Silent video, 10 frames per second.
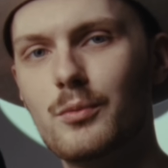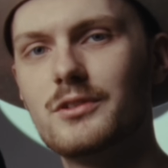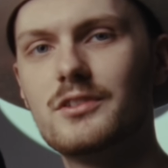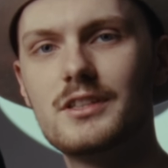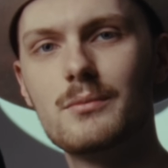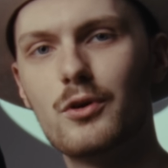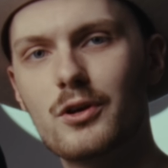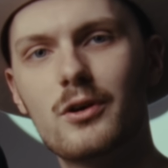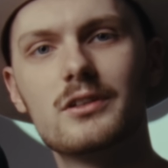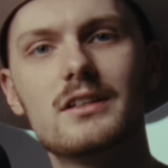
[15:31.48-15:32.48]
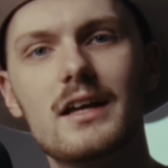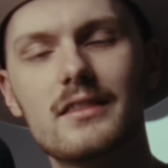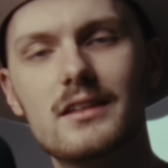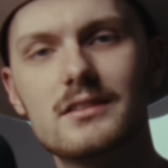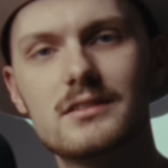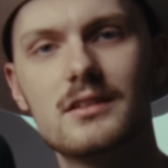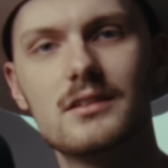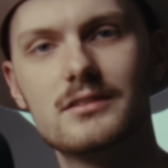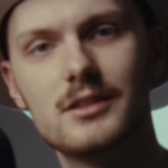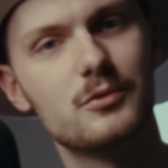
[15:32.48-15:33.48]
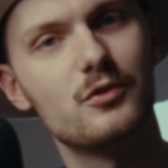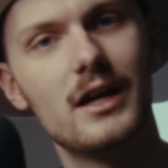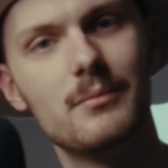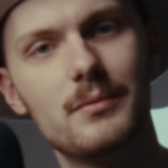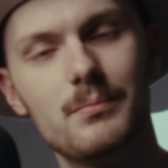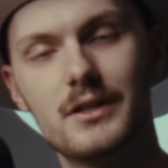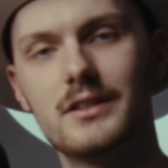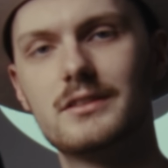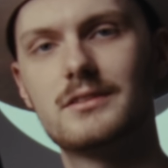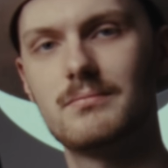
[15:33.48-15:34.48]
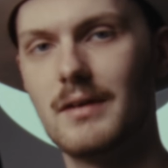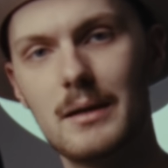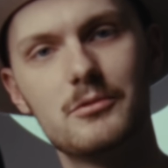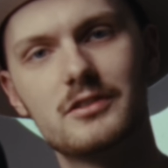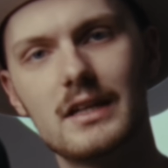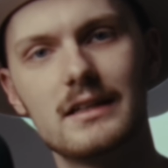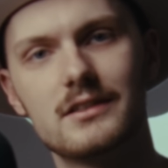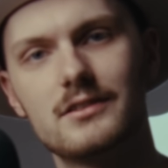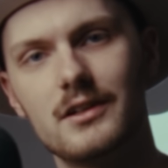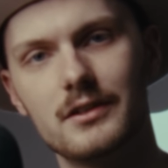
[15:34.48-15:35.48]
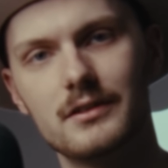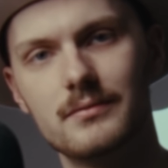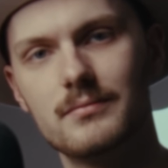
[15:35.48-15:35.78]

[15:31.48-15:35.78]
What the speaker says: you want to see more content like this, subscribe, because I'm just getting started.